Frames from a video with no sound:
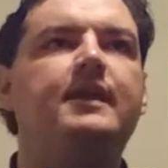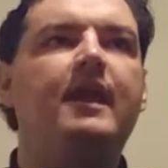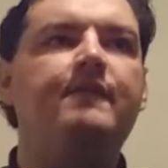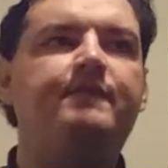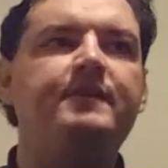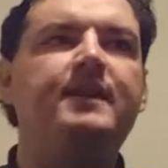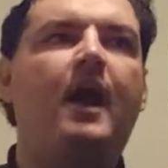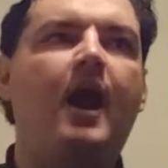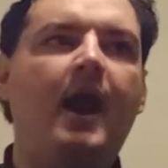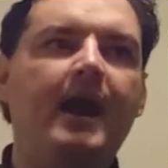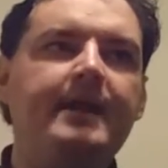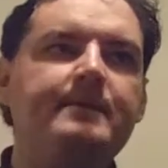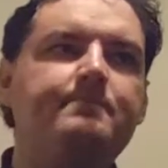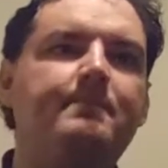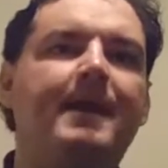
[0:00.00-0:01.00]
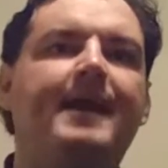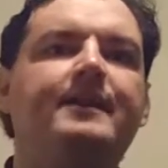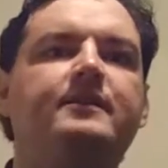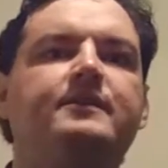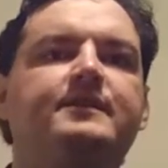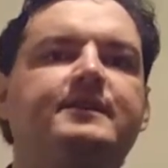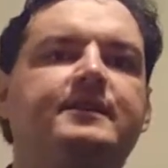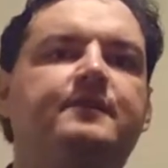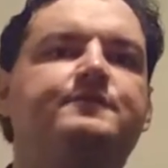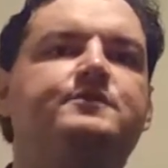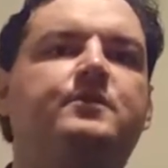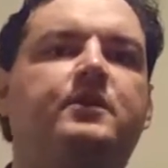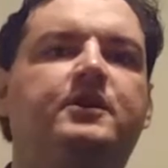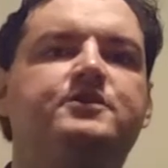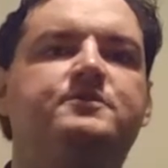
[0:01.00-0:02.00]
if it automatically gives
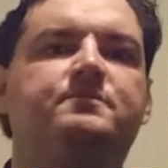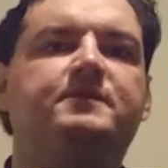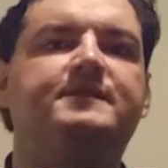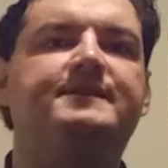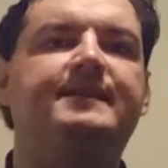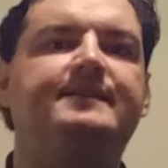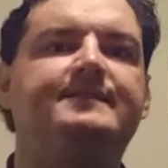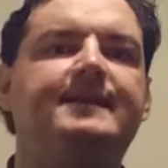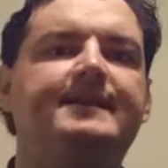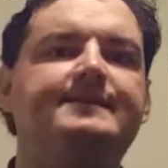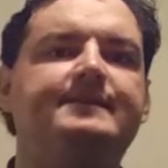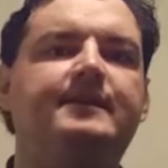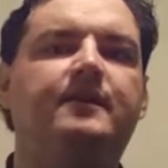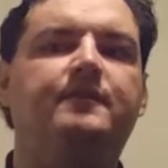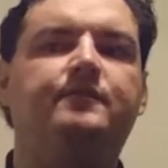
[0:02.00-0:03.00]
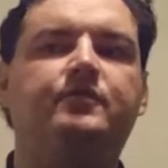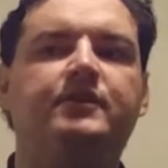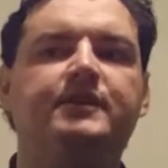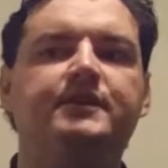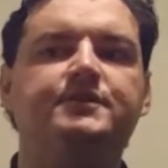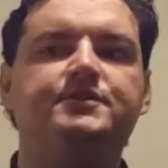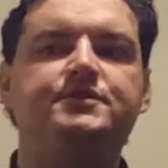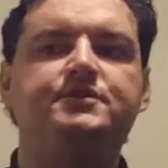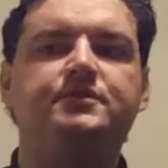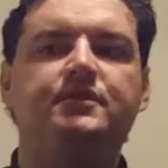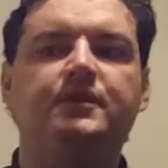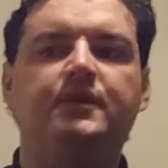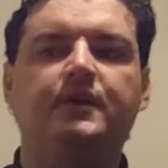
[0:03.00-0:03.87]
you 100% test coverage,